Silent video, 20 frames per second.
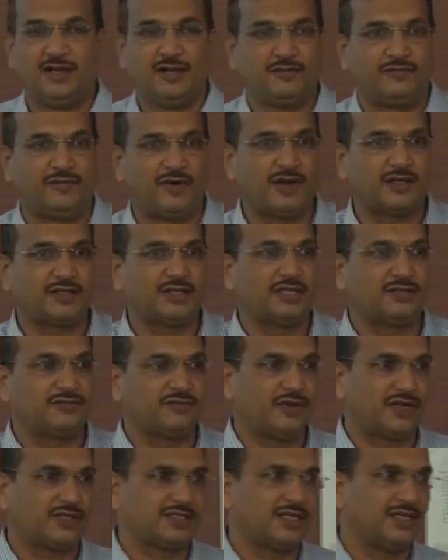For that,
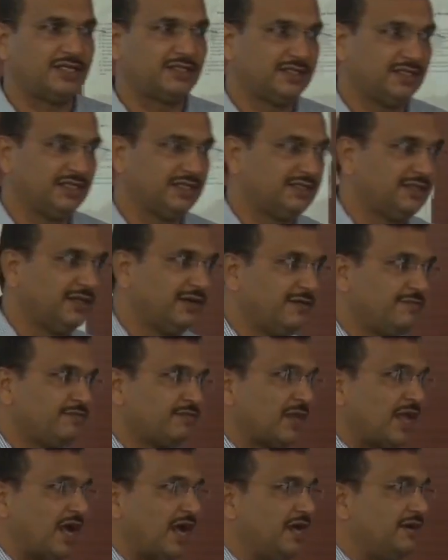what I did,
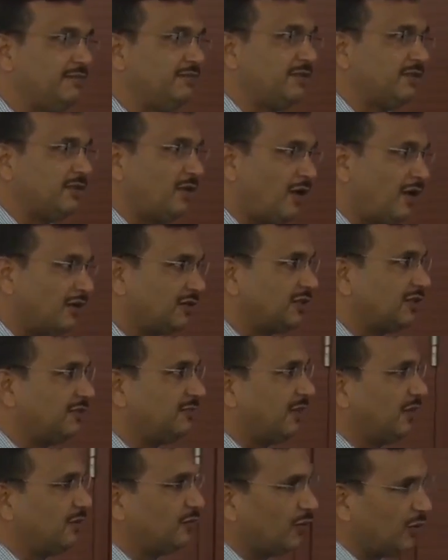I launched
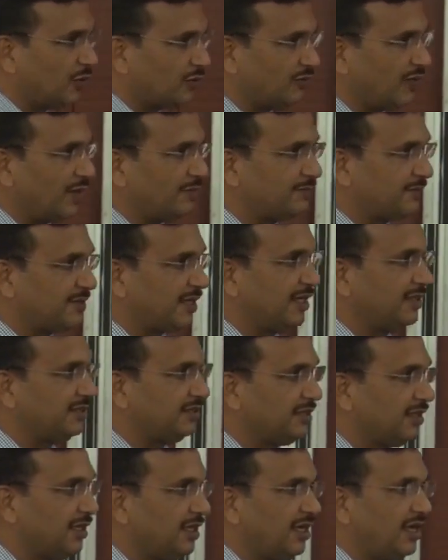my own website,
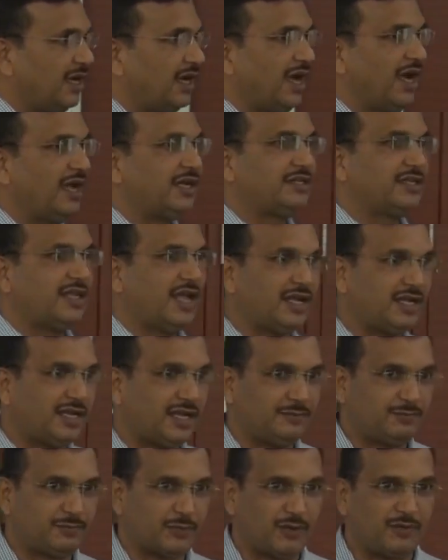and there I
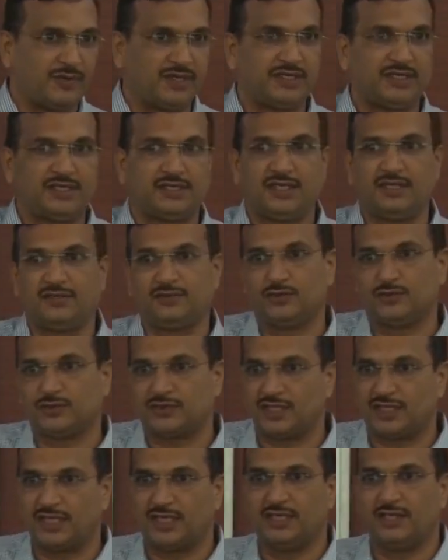provided a
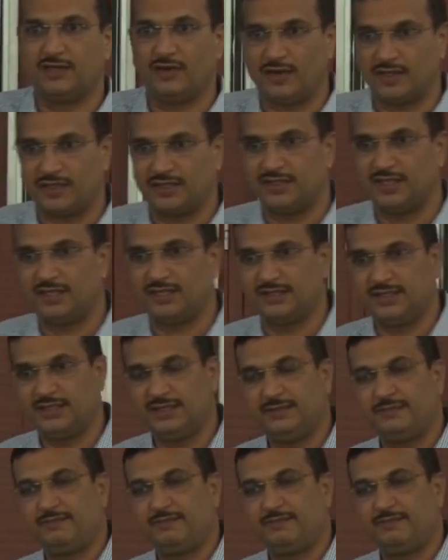user ID, login ID,